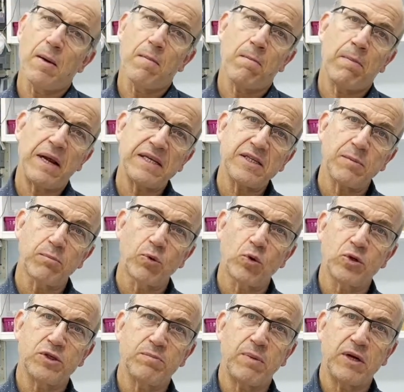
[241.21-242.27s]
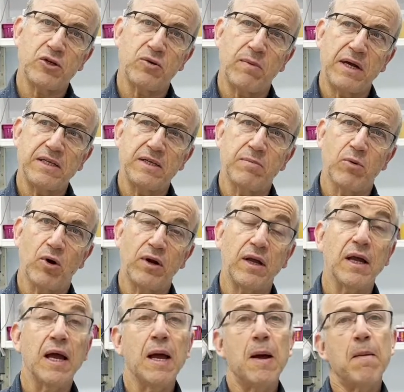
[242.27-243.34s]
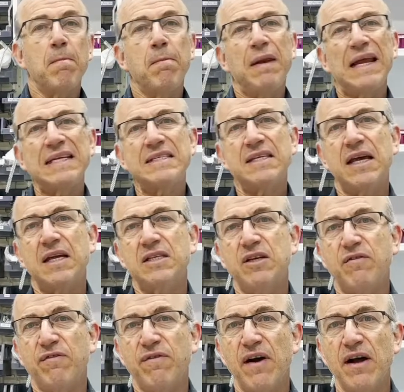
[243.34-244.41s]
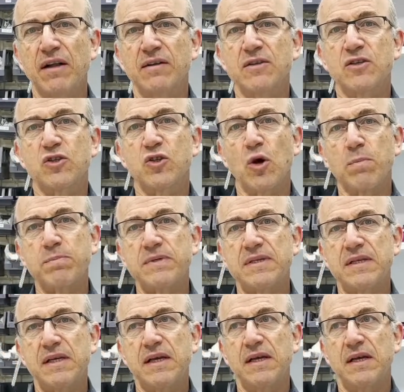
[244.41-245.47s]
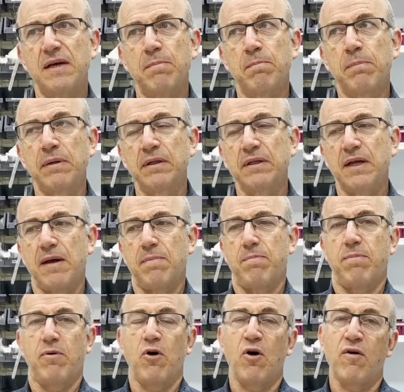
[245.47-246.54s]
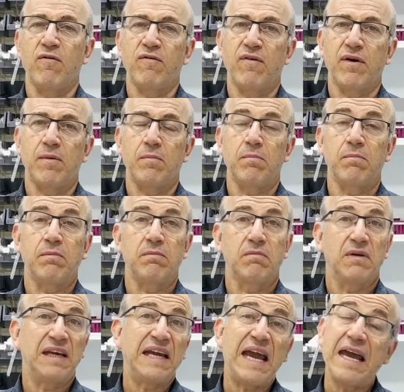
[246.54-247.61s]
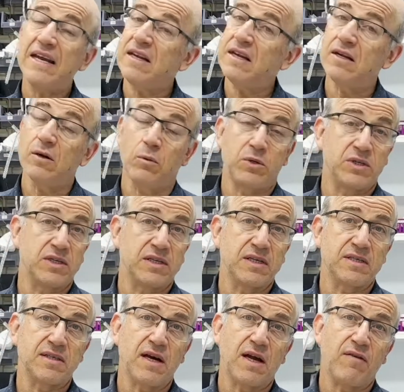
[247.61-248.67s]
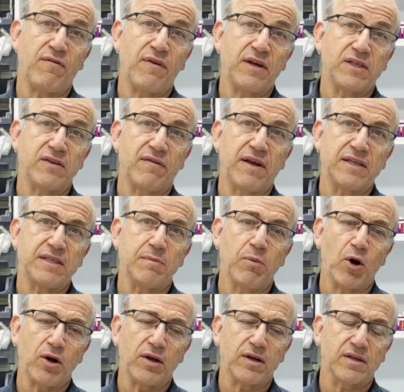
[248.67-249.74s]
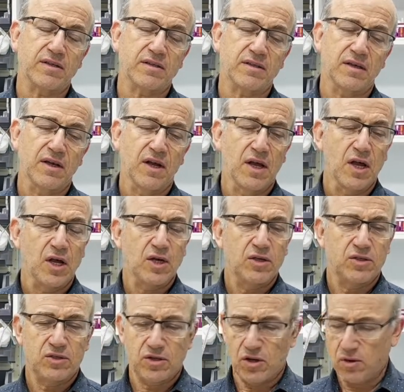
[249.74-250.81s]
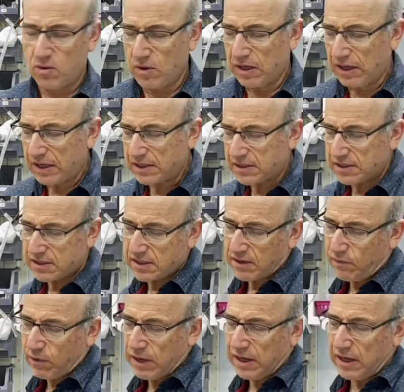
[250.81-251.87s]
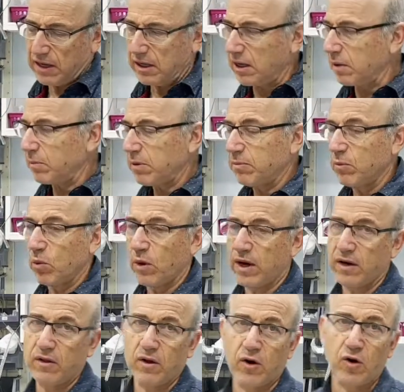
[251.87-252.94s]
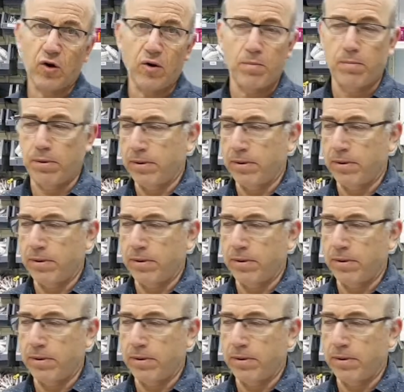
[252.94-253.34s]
plus a broad spectrum antibiotic, plus the antifungal stops the buildup of candida, which is a side effect of antibiotics. So let's see if we can get a little bit more out of the crop.